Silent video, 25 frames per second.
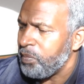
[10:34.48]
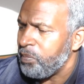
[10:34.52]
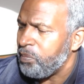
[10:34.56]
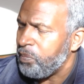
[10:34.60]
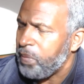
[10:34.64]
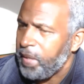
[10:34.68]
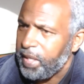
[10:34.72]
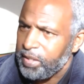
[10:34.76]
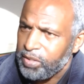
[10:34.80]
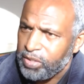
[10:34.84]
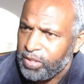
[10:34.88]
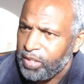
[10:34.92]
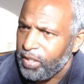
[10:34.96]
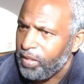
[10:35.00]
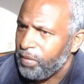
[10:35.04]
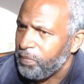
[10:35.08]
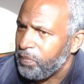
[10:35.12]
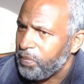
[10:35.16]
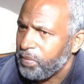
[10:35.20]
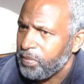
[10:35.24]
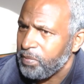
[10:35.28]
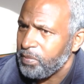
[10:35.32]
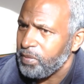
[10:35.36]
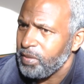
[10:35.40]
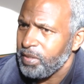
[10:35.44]
bashed up
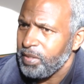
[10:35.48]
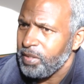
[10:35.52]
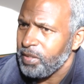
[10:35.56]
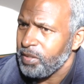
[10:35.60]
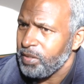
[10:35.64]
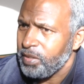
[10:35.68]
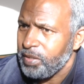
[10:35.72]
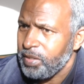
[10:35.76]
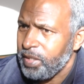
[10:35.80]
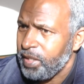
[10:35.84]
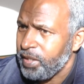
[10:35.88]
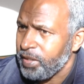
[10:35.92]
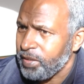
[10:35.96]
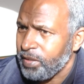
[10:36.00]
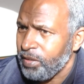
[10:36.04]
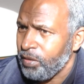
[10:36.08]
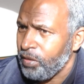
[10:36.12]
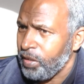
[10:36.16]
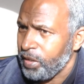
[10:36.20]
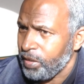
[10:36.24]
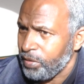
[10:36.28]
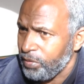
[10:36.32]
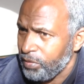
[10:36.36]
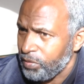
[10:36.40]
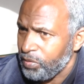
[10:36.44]
their
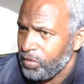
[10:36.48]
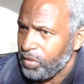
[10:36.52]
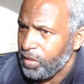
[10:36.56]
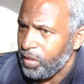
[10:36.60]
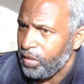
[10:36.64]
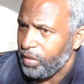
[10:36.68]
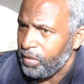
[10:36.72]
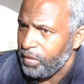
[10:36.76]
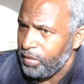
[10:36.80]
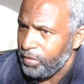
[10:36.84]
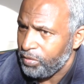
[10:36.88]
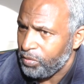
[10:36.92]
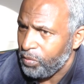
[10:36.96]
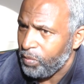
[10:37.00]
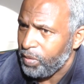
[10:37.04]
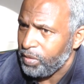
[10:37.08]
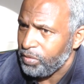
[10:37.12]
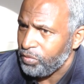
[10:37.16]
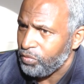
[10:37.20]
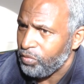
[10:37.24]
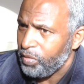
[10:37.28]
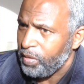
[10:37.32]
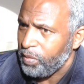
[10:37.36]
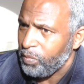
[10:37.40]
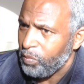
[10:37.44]
guy, Gonzalez, who
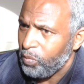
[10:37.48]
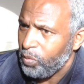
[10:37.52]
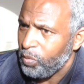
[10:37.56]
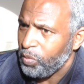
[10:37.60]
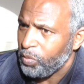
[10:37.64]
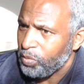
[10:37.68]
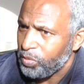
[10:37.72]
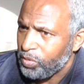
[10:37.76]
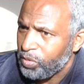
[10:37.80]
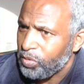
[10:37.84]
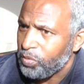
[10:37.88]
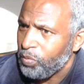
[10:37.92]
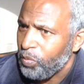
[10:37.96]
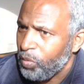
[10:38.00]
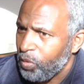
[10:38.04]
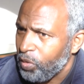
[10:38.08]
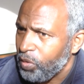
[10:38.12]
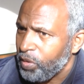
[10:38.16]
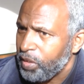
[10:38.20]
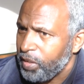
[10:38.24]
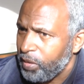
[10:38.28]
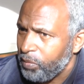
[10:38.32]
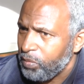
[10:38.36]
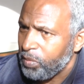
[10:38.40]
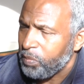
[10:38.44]
Andre Ward
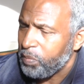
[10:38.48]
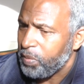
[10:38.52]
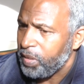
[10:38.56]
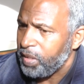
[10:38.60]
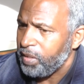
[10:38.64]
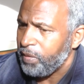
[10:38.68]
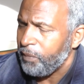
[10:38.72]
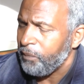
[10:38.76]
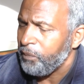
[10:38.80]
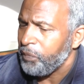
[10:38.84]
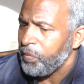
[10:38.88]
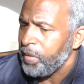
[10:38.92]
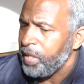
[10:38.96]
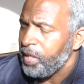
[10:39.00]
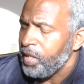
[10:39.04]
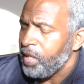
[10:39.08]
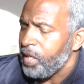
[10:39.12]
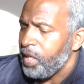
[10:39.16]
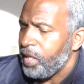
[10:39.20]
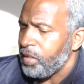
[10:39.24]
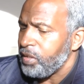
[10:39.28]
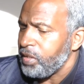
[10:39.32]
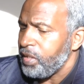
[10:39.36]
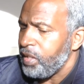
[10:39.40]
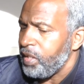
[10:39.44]
swore he would be.
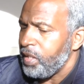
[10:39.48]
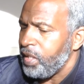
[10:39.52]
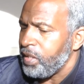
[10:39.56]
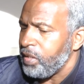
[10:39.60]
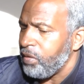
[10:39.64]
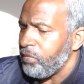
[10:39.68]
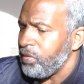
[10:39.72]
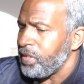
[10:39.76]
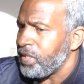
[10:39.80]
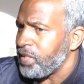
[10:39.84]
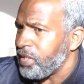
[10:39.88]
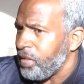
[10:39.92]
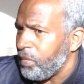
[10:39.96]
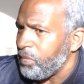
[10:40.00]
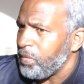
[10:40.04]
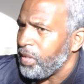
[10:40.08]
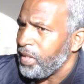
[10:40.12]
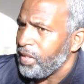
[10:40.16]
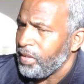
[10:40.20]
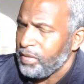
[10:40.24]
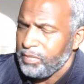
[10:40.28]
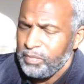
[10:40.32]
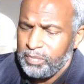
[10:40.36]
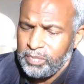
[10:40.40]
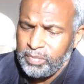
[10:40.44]
And there is
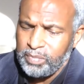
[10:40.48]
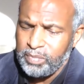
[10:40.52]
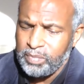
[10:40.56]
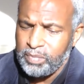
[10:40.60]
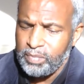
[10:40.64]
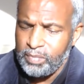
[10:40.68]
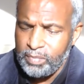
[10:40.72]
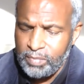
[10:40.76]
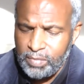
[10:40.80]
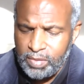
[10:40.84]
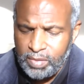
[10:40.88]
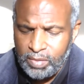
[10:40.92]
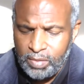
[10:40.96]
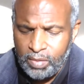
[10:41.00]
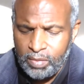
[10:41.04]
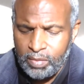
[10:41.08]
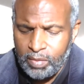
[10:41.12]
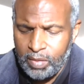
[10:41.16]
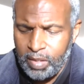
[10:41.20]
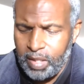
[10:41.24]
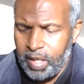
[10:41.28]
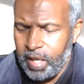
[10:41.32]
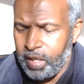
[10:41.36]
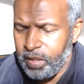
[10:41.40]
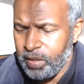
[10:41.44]
something,
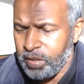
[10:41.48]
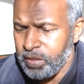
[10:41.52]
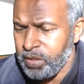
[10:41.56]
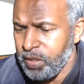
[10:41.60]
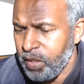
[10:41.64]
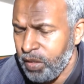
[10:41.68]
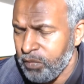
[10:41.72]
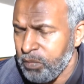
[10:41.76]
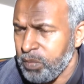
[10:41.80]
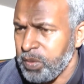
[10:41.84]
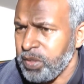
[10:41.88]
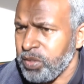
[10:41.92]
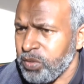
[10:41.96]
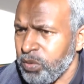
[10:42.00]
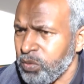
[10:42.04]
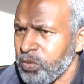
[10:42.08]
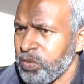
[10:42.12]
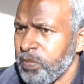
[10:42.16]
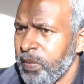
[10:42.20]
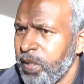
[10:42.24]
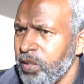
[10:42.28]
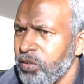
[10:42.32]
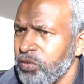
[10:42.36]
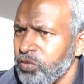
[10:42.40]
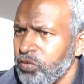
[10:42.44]
you know, everybody talks
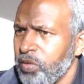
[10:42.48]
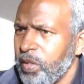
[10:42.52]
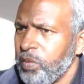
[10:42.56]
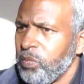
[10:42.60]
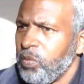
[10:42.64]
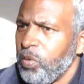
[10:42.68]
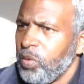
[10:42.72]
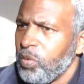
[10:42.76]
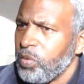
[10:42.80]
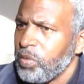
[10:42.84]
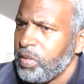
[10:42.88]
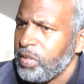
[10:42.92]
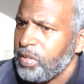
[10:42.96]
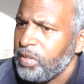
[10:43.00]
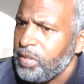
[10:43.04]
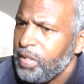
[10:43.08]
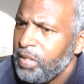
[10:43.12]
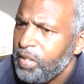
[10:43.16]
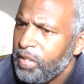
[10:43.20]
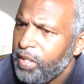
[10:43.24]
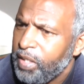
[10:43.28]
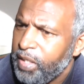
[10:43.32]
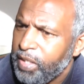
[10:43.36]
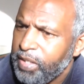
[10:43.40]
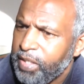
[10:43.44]
about Andre Ward,
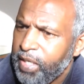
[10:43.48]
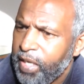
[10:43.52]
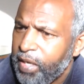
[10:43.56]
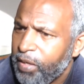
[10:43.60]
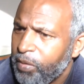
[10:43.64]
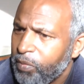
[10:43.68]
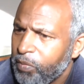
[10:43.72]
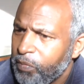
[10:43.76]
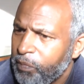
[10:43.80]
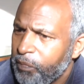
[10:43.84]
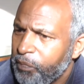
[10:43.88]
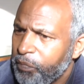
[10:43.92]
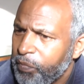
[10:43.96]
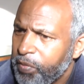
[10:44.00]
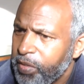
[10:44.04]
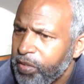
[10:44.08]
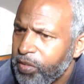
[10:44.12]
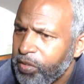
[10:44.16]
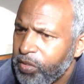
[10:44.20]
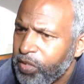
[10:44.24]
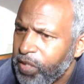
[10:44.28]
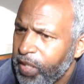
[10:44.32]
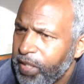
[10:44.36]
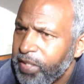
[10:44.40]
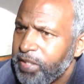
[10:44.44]
and now
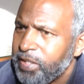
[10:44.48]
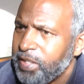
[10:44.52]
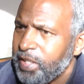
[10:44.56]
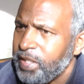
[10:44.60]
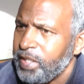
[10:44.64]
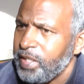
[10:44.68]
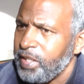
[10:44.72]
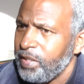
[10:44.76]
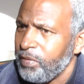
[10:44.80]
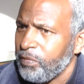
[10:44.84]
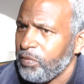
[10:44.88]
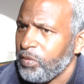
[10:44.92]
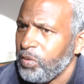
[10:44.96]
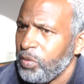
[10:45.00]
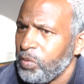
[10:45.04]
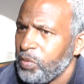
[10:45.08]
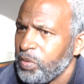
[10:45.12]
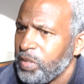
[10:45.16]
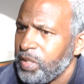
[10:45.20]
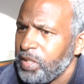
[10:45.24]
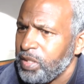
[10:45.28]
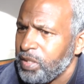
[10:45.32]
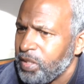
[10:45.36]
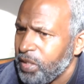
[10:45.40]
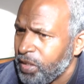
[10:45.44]
Jay-Z, of
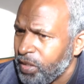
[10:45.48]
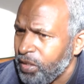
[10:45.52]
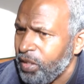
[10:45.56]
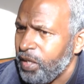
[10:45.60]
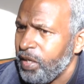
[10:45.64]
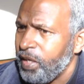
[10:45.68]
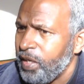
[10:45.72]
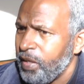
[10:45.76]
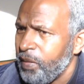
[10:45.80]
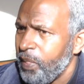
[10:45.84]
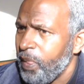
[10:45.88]
course, is the guy.